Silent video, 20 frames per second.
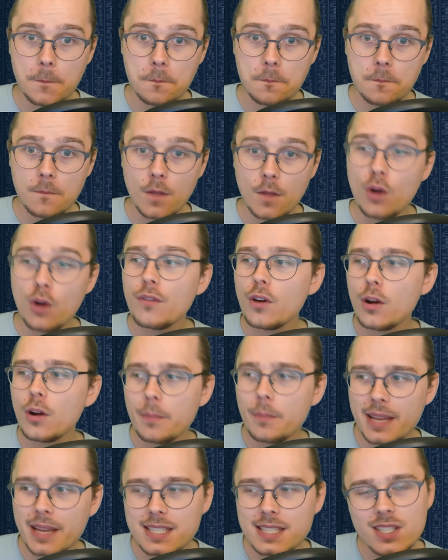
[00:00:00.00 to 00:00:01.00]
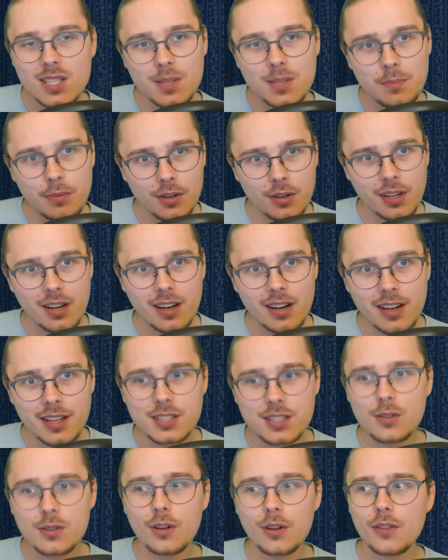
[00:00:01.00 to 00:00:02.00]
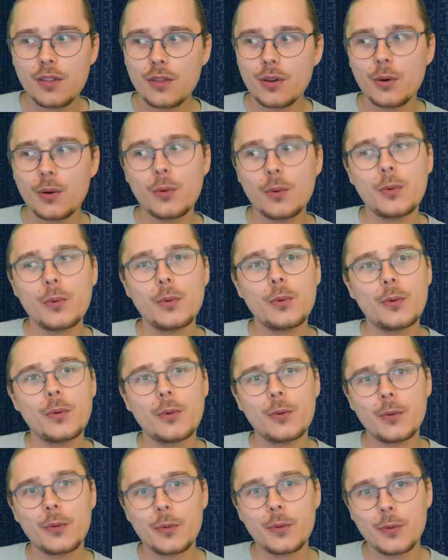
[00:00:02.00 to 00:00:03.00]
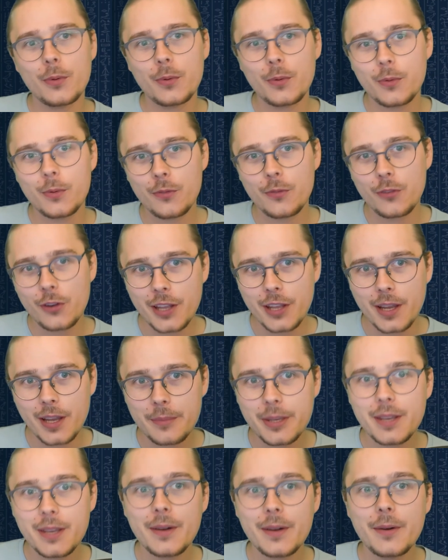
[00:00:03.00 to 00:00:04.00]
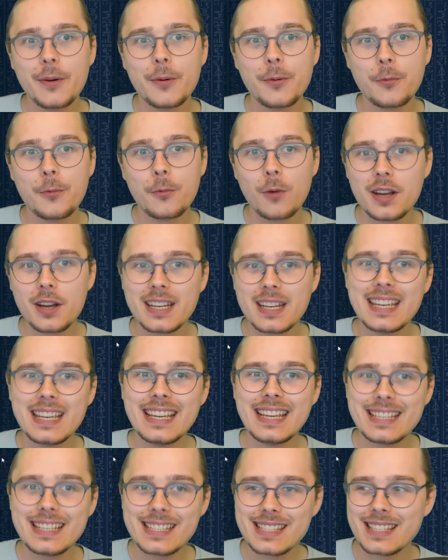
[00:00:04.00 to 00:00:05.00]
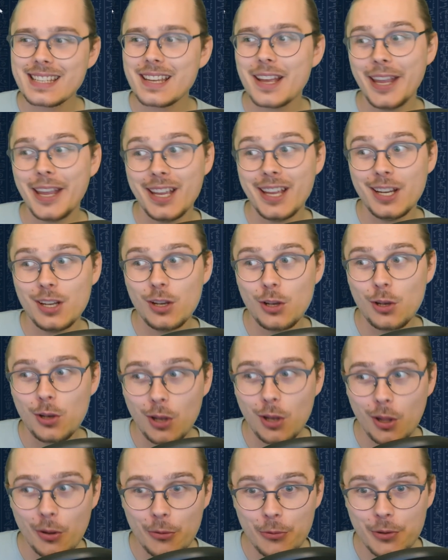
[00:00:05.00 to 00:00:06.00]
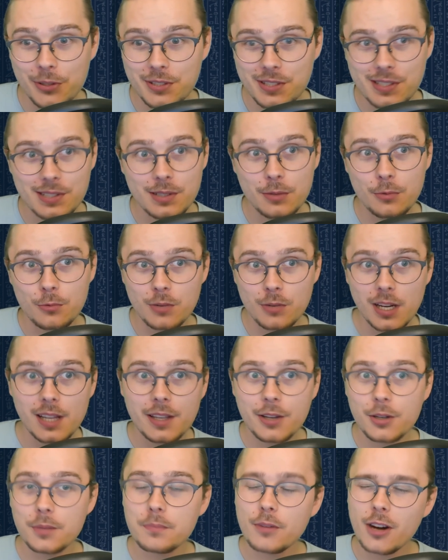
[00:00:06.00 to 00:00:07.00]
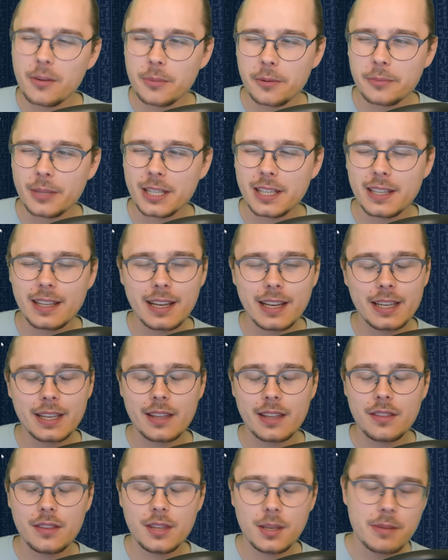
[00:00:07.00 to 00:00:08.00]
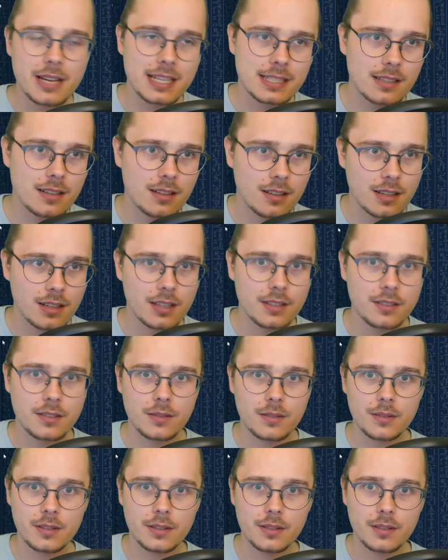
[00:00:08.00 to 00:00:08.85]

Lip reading: overall best support cards, although for Yummy, one is really good, probably like the best card in